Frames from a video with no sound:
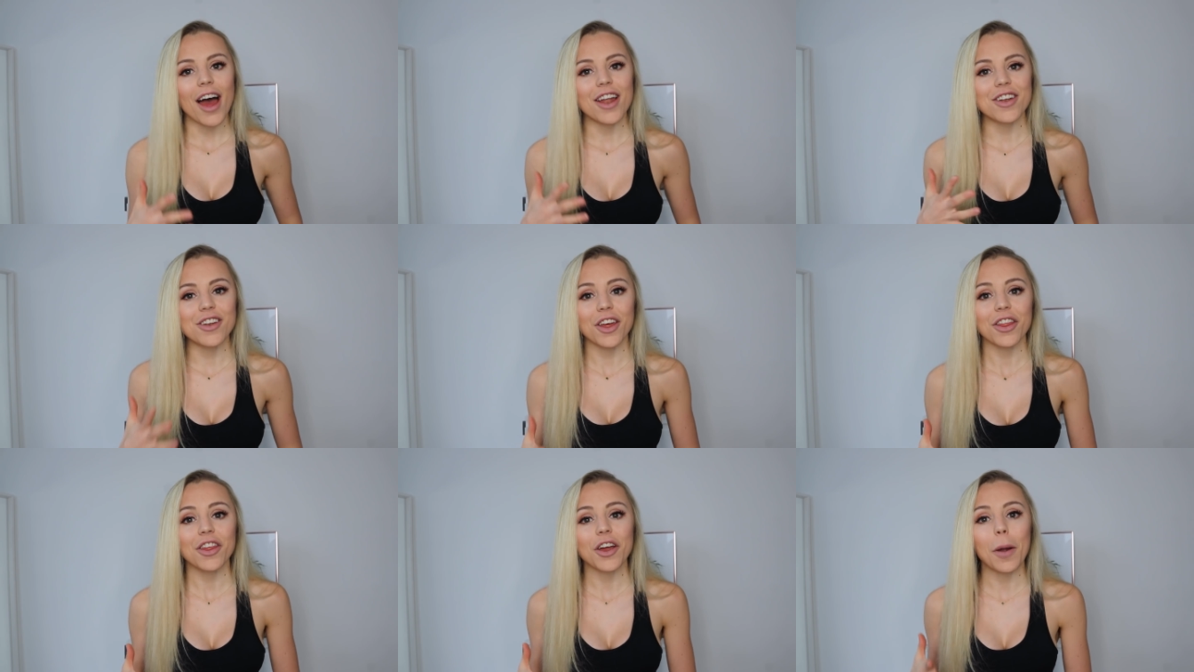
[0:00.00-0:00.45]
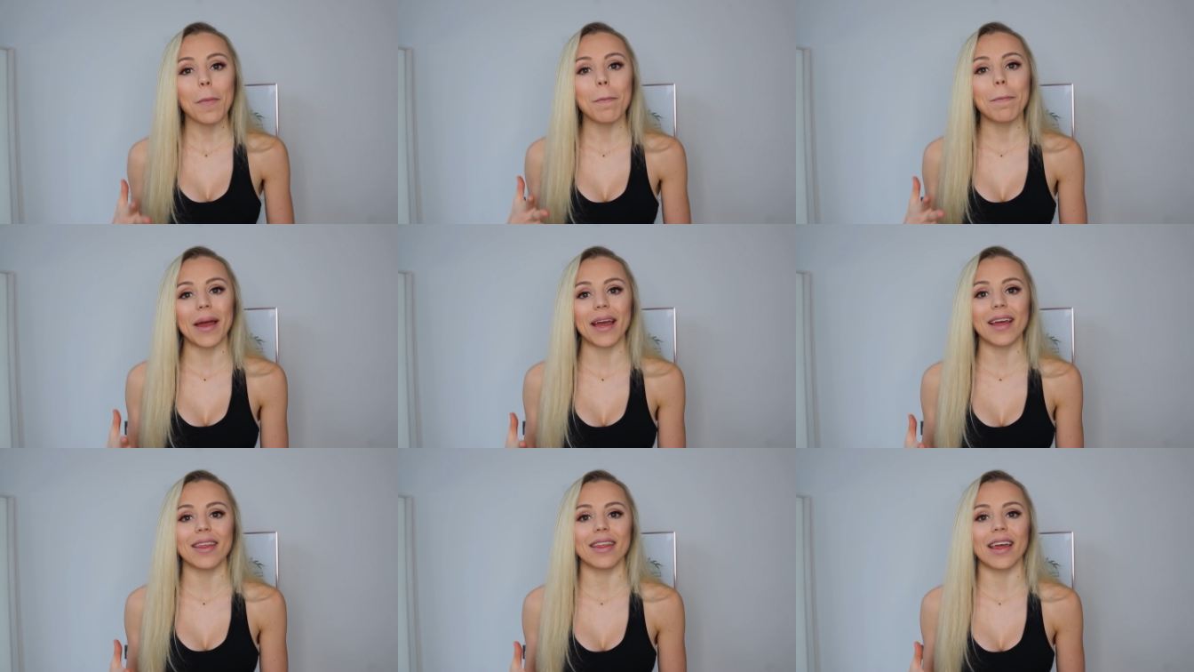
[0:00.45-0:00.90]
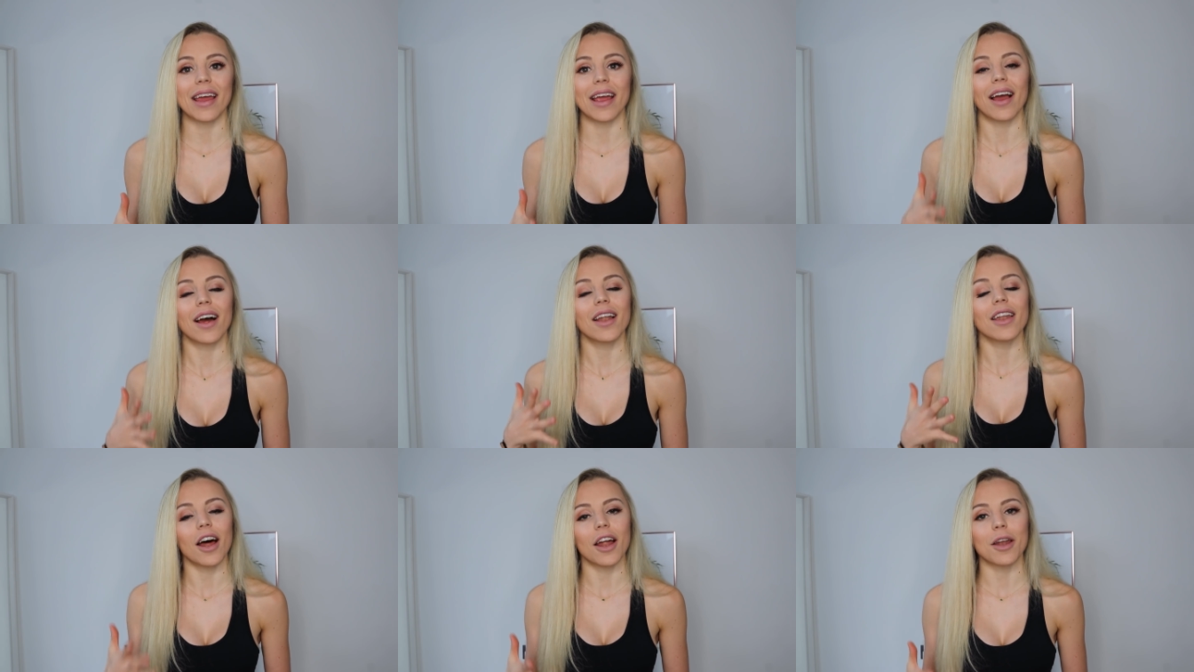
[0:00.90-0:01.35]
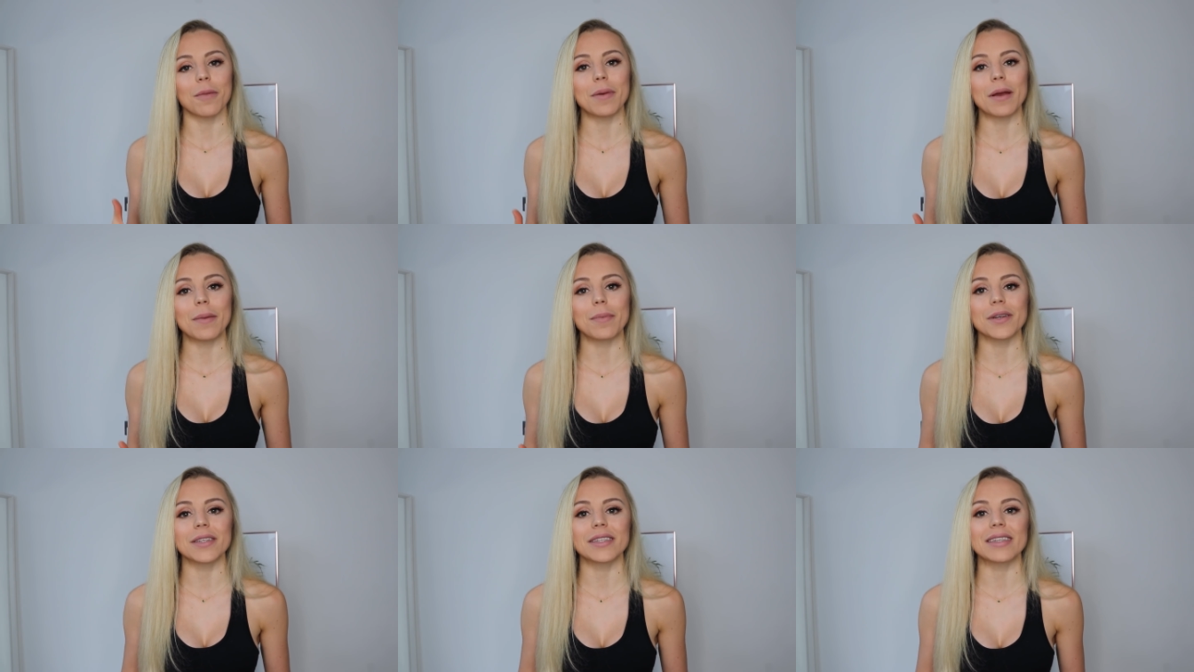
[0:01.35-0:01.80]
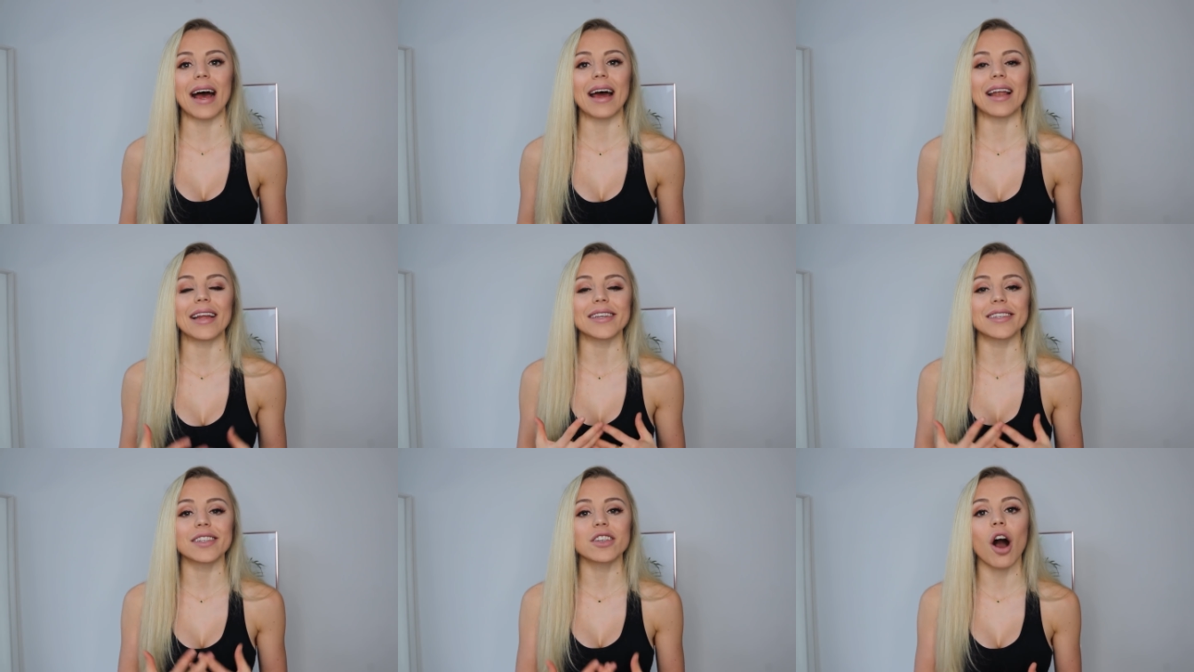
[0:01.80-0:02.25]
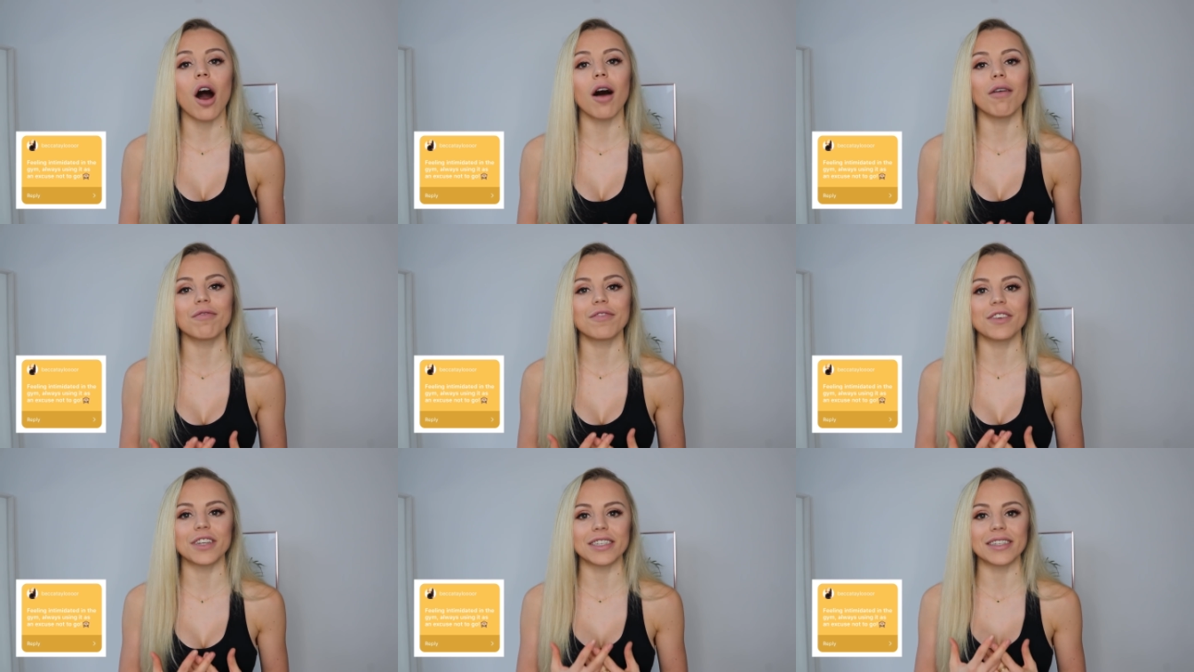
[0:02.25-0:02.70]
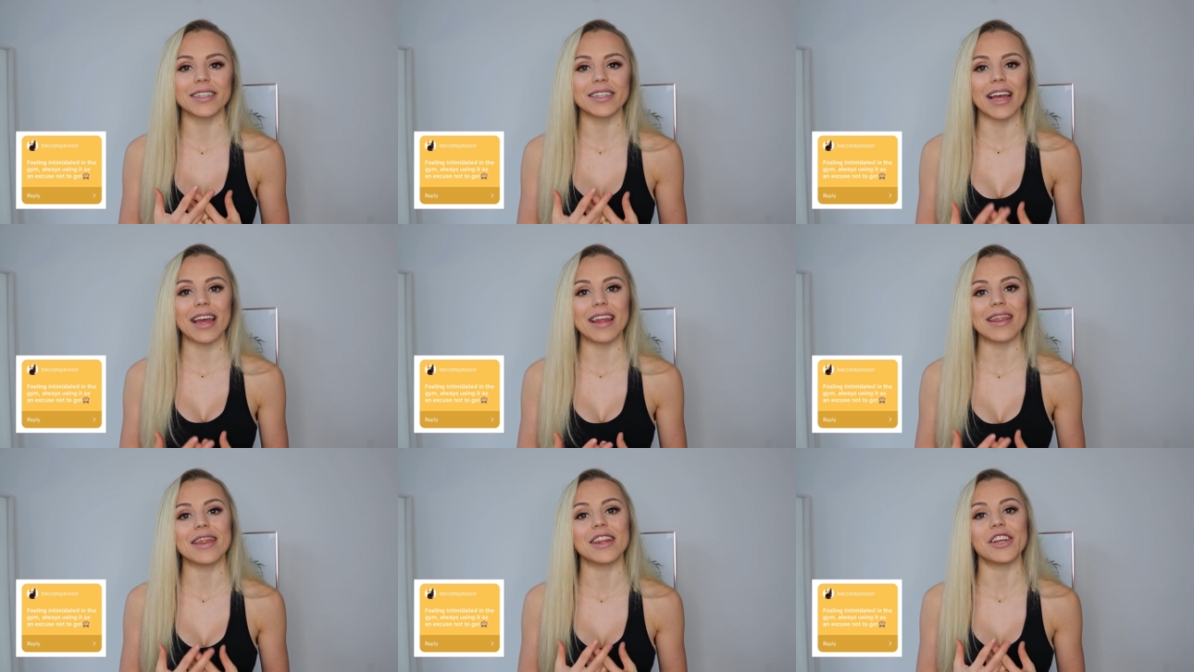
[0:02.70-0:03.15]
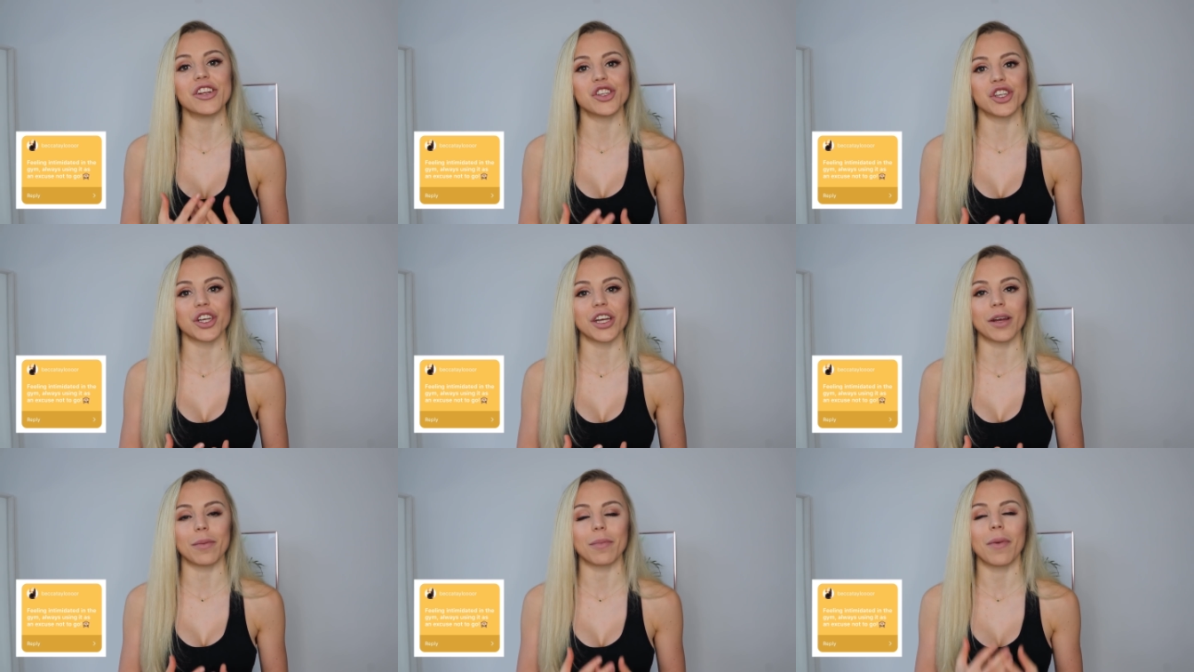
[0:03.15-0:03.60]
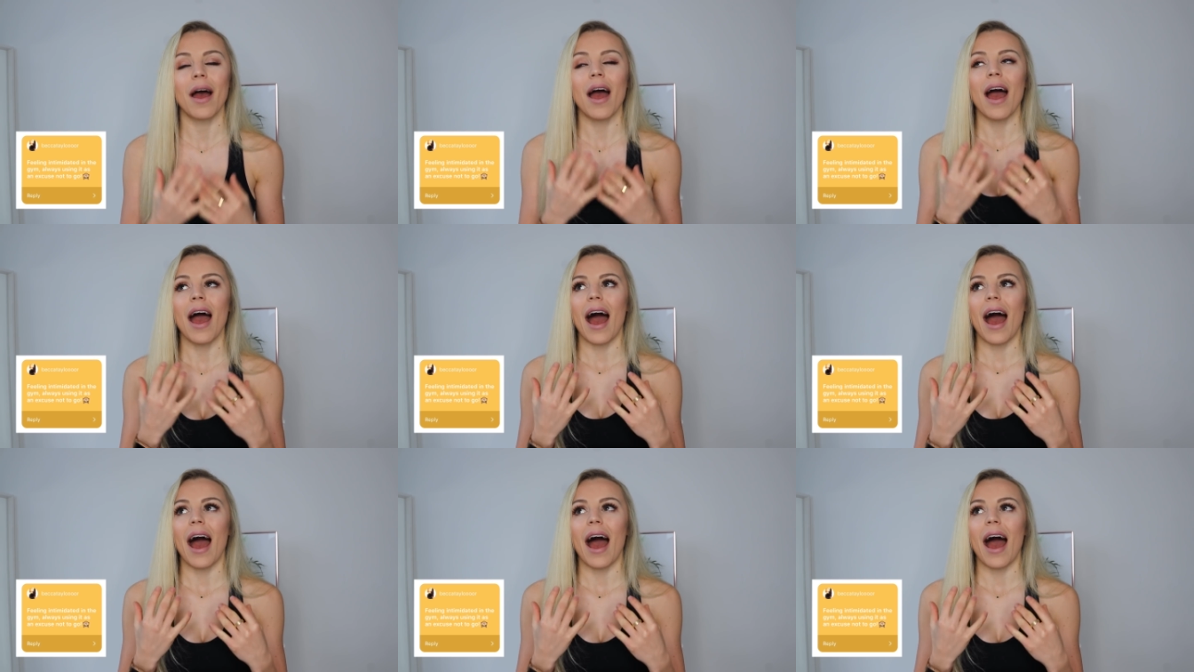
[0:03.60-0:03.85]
Another big thing a lot of people said is confidence in the gym,